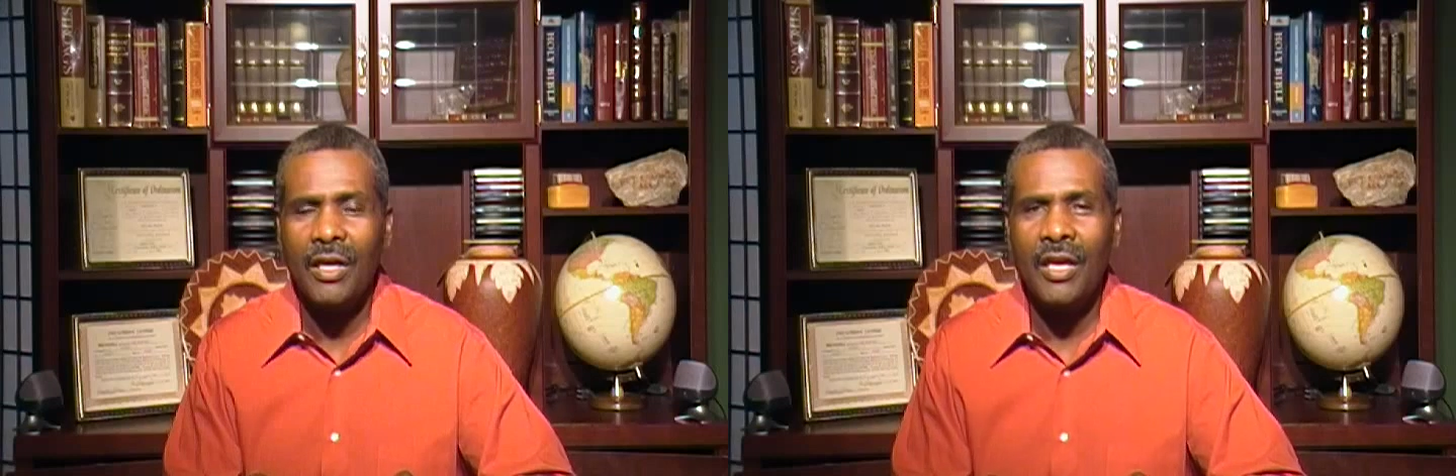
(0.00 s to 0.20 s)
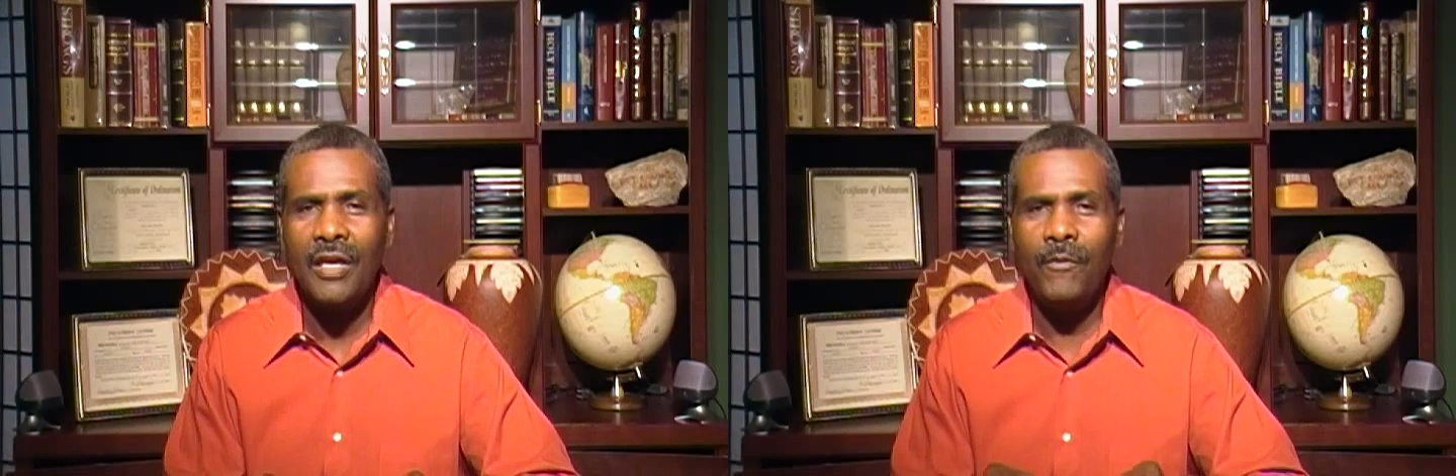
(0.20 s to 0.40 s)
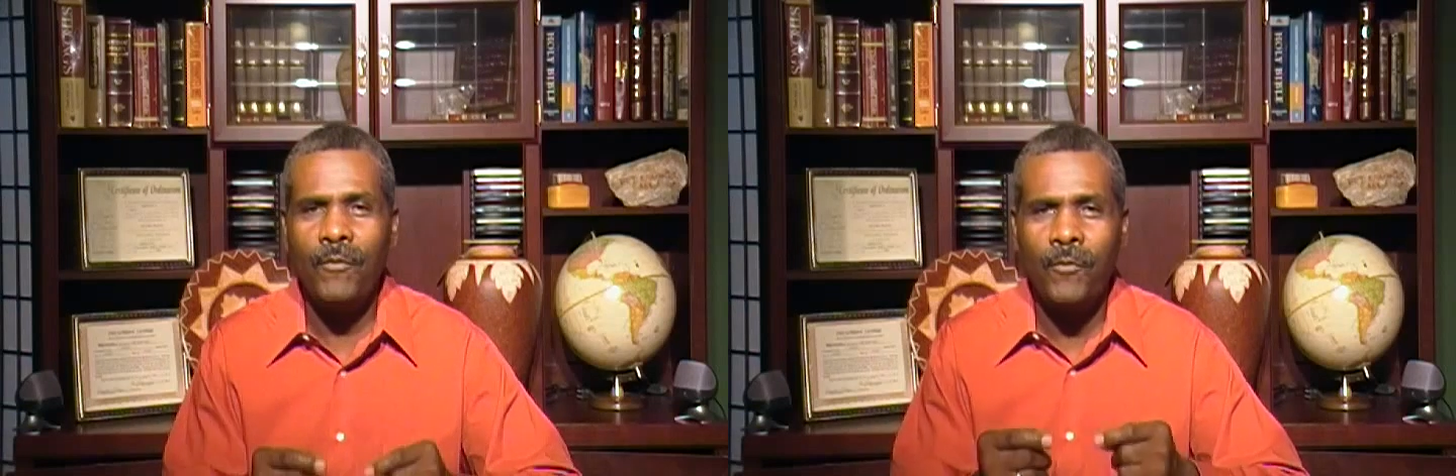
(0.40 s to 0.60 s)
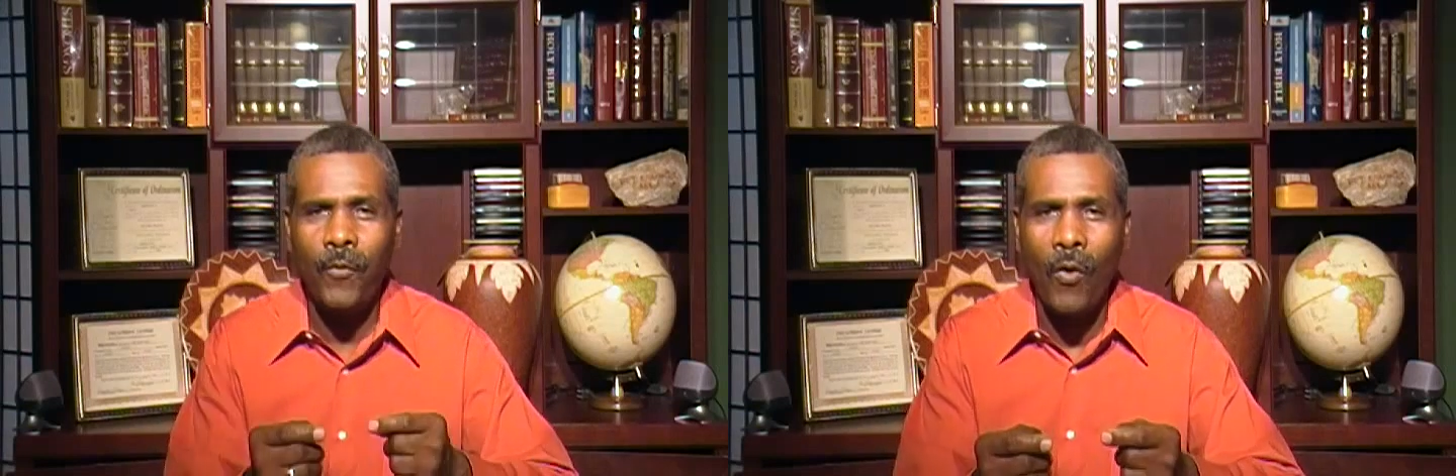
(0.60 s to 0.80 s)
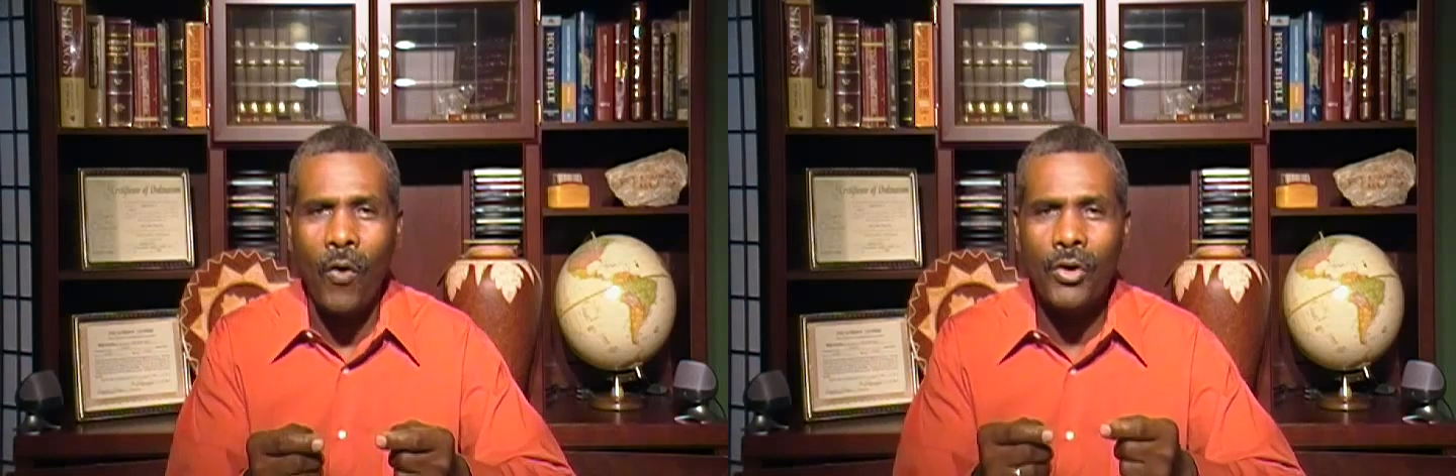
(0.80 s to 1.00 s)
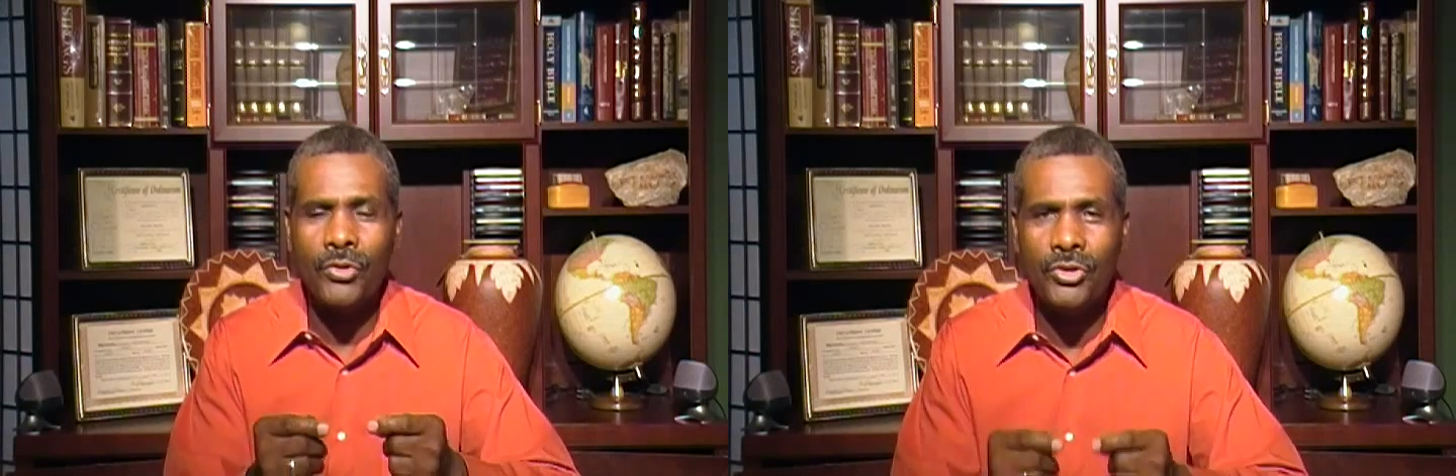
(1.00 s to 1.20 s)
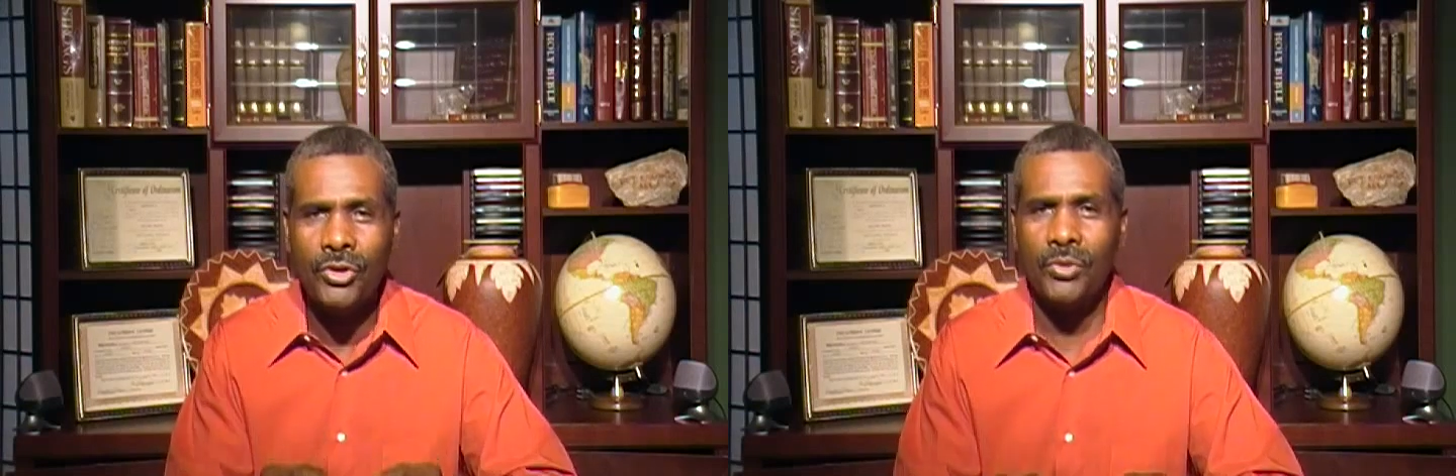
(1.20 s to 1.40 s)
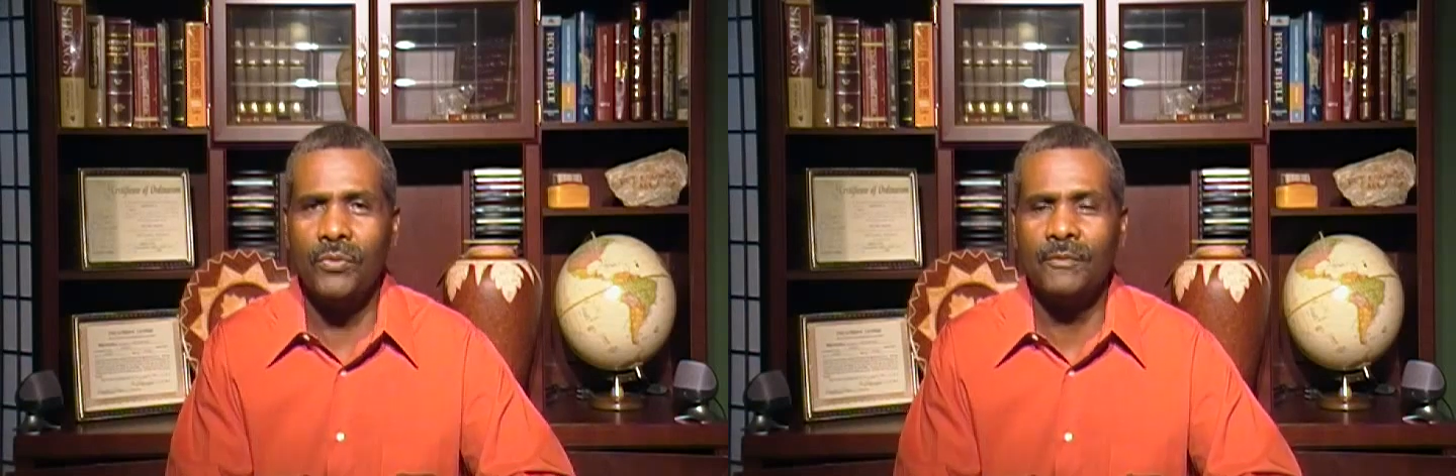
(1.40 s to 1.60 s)
he
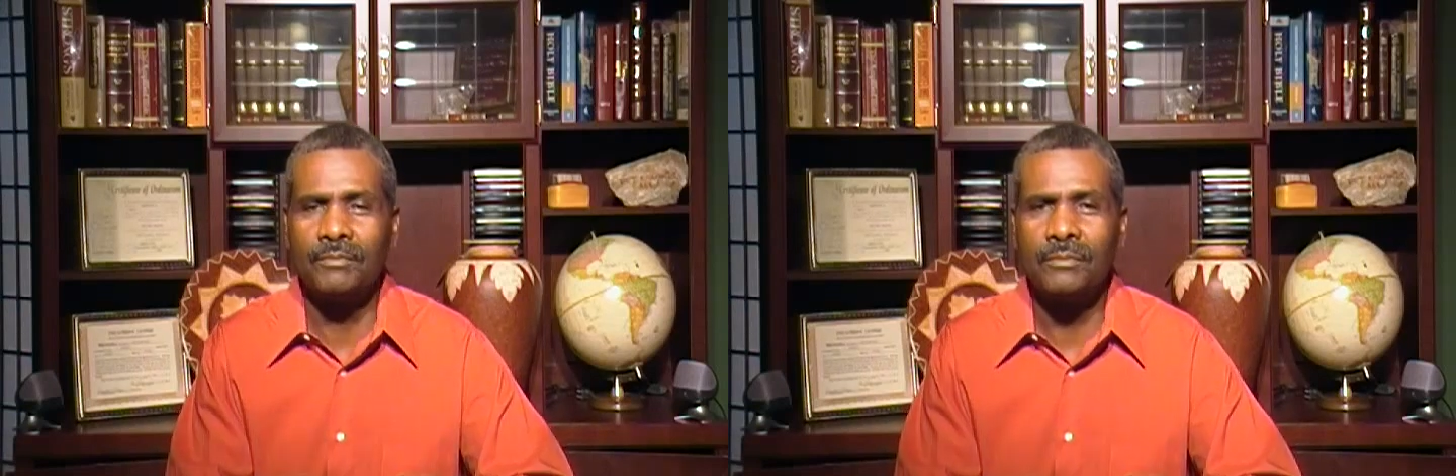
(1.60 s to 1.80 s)
foreknew